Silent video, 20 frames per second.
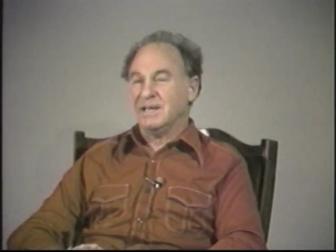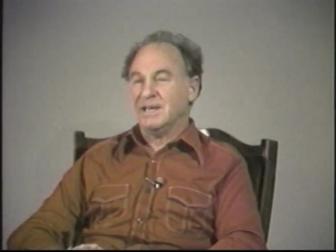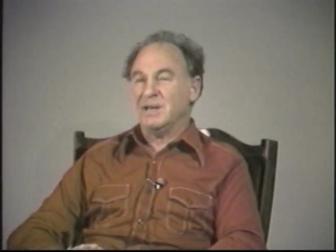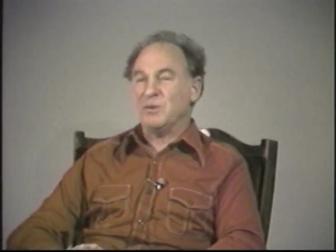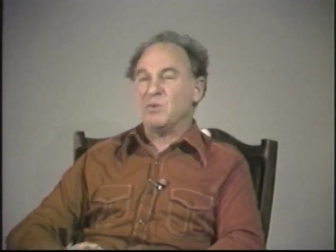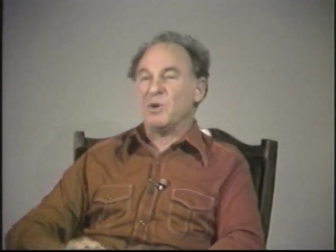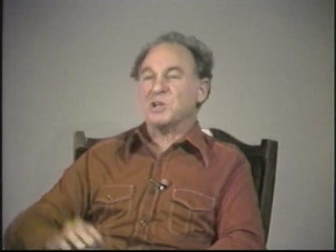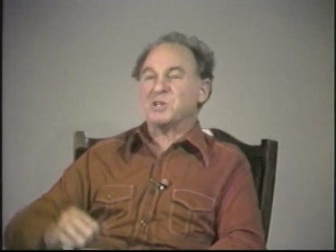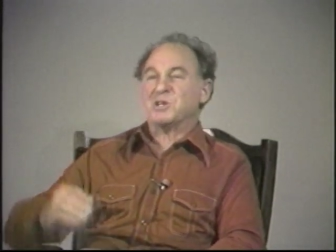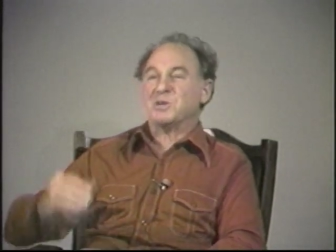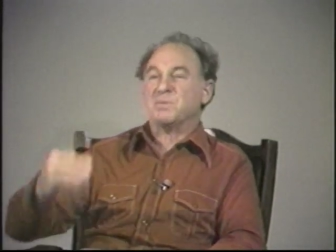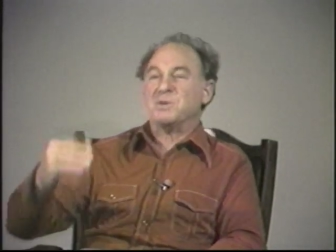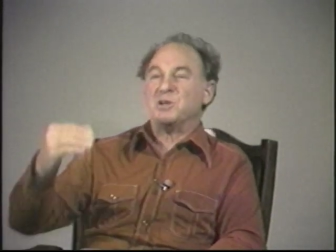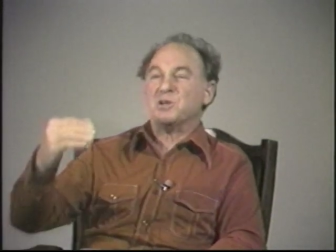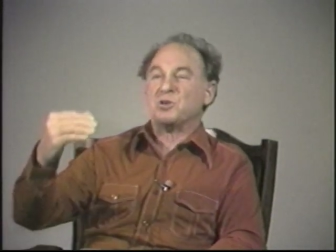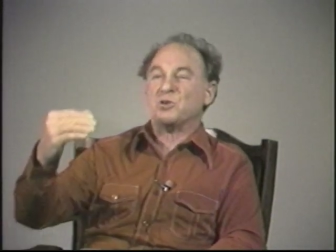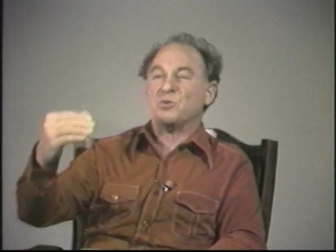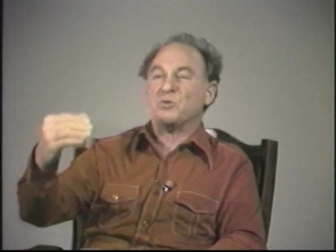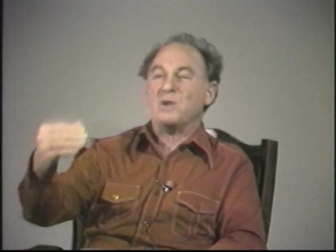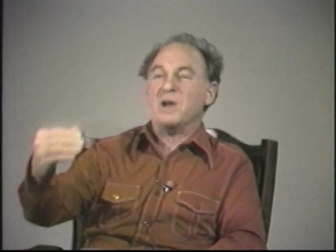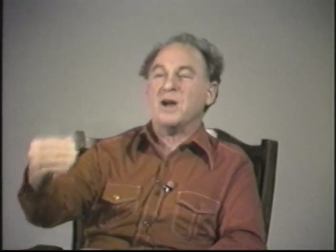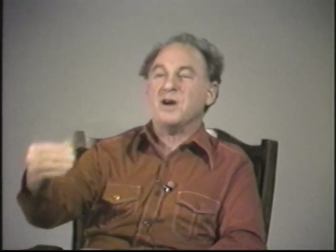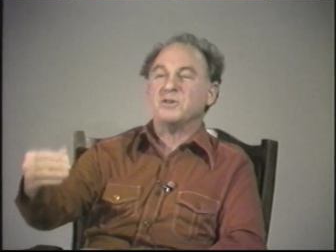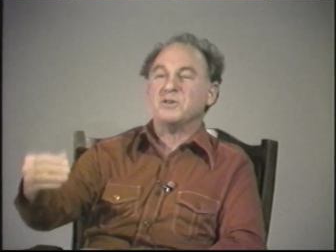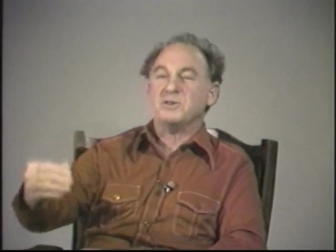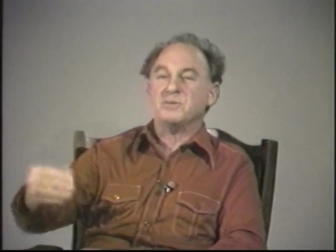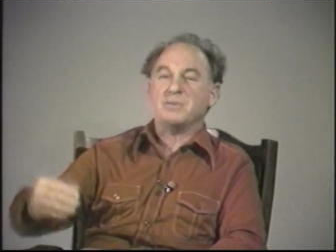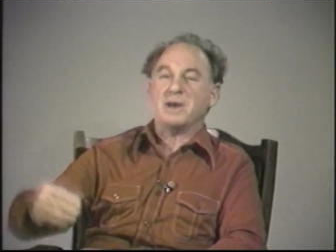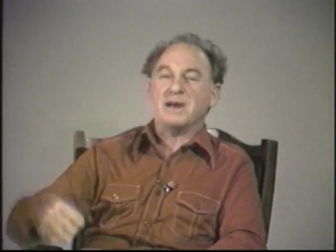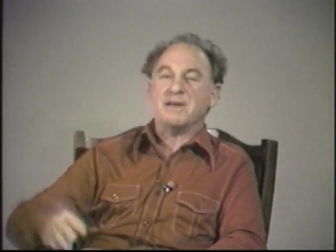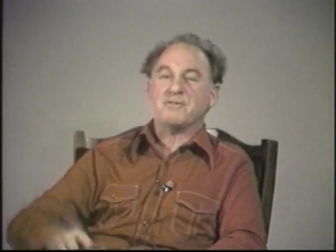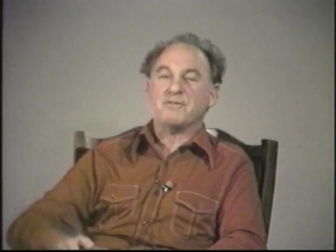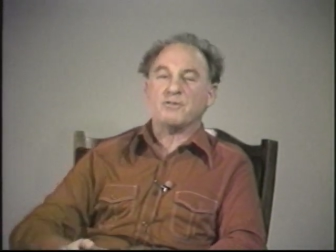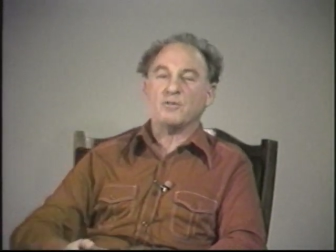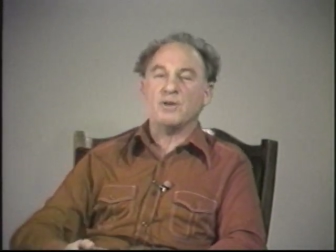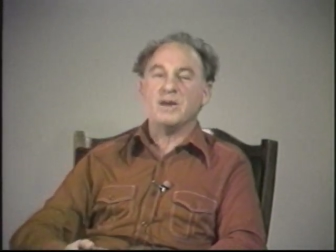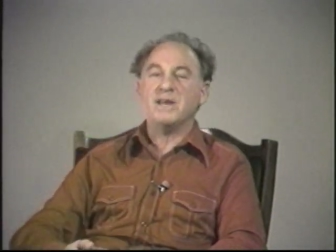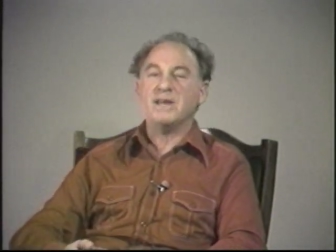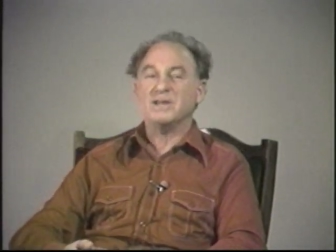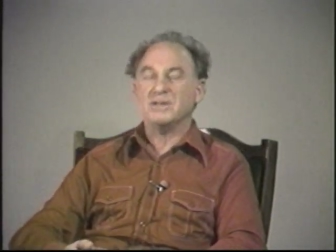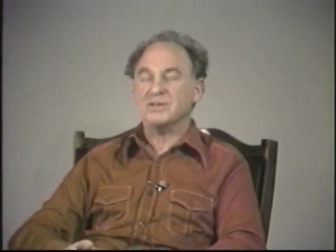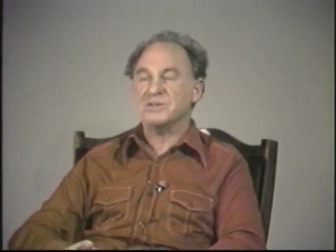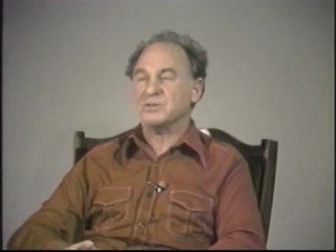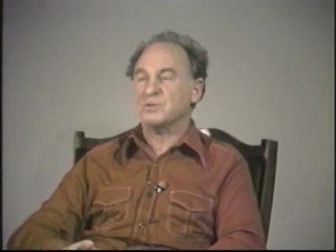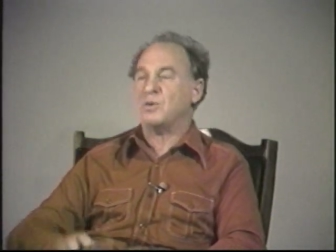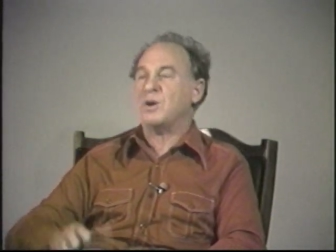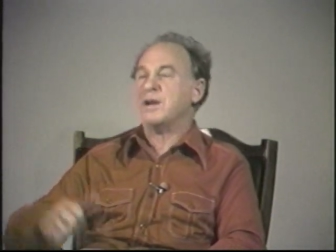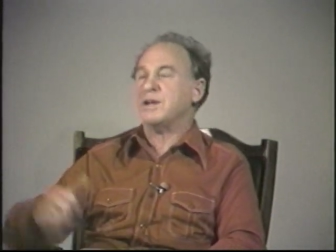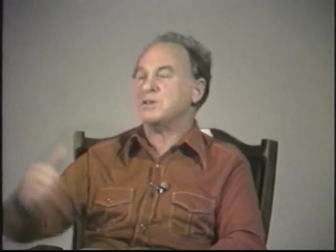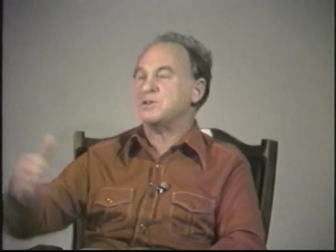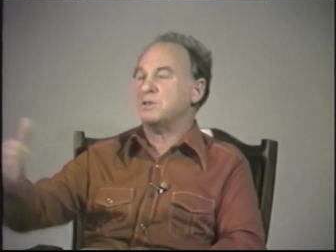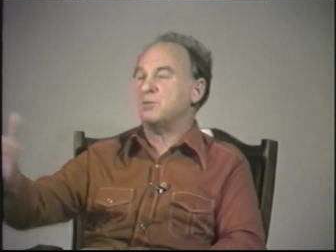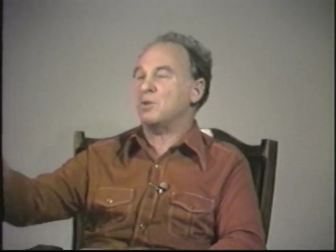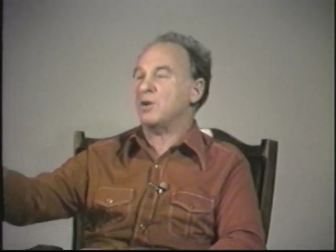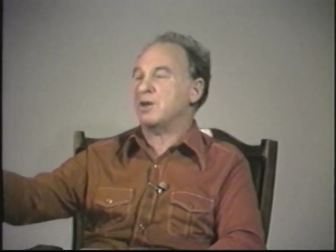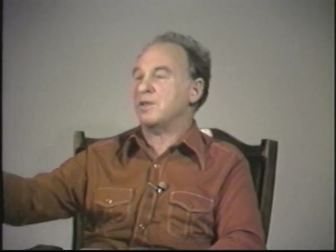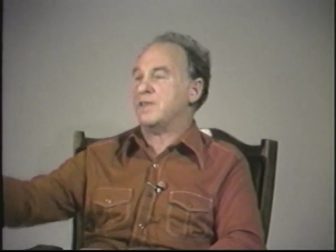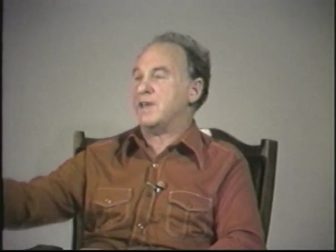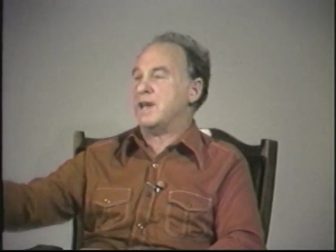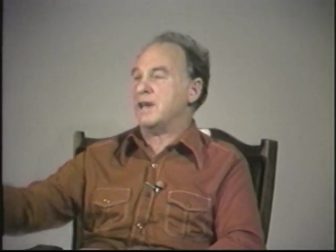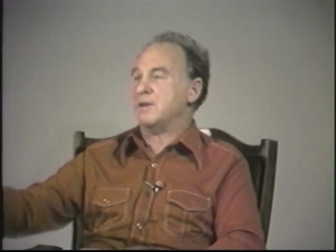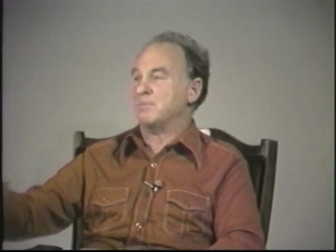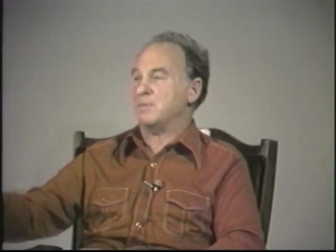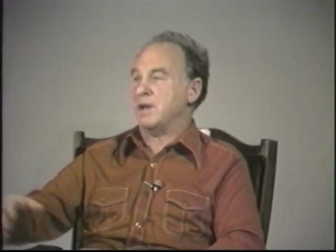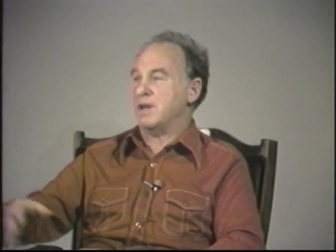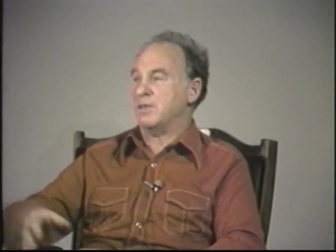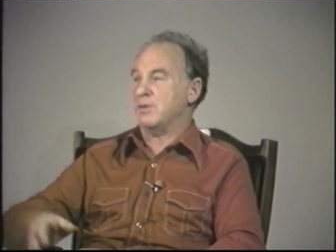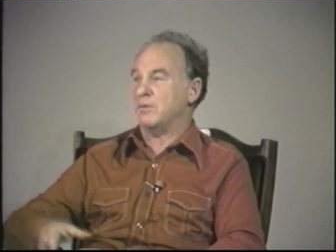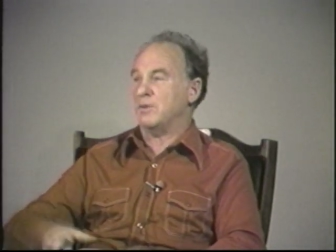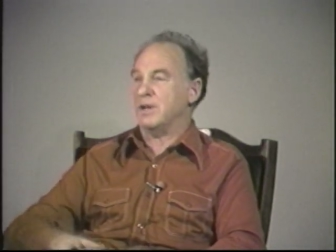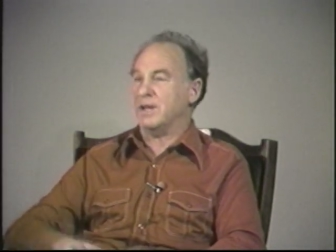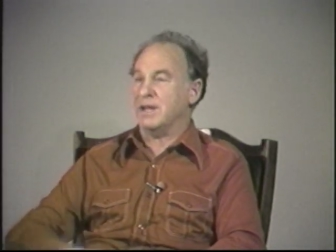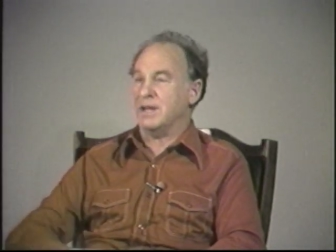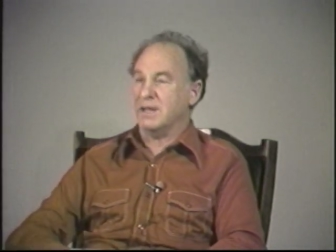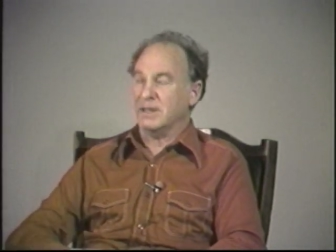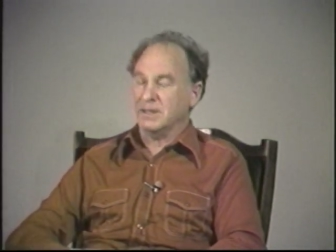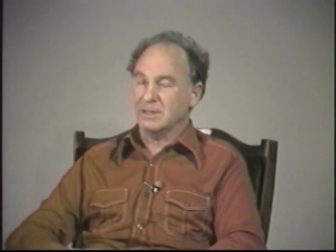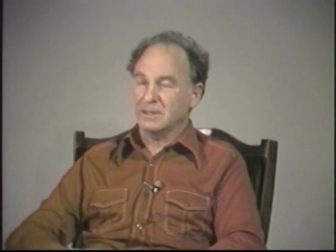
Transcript: He wants to be surrounded by friends. Why does he want that, by the way?